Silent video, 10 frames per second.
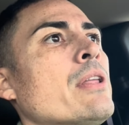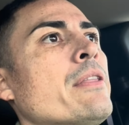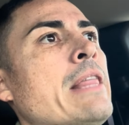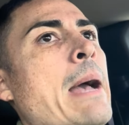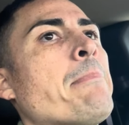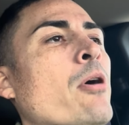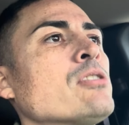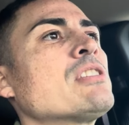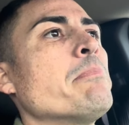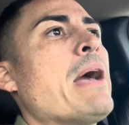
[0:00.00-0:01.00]
that
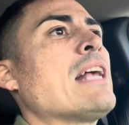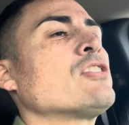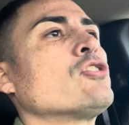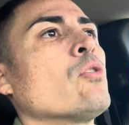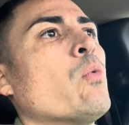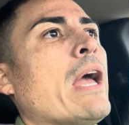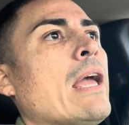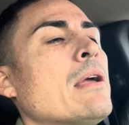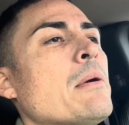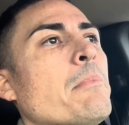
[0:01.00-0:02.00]
person passes
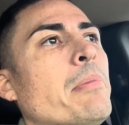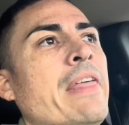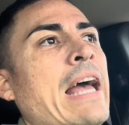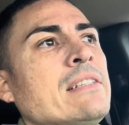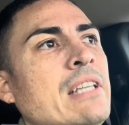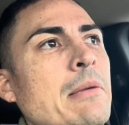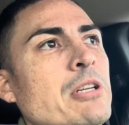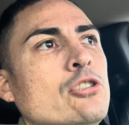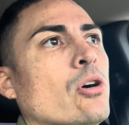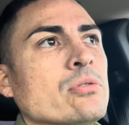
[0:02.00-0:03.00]
away, but that
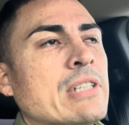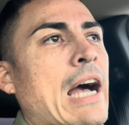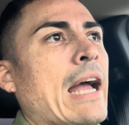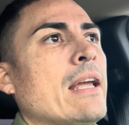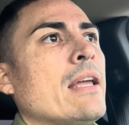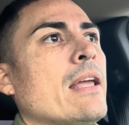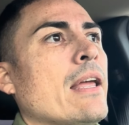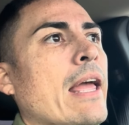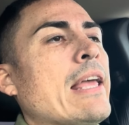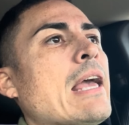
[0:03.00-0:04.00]
demon don't die.
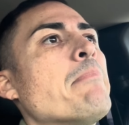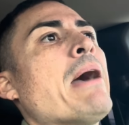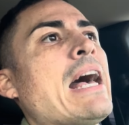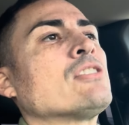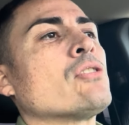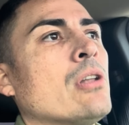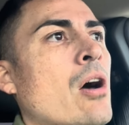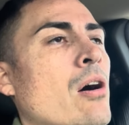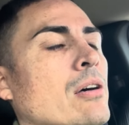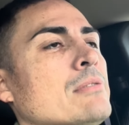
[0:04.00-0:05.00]
It get passed
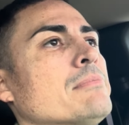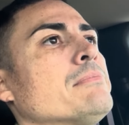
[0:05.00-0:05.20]
along.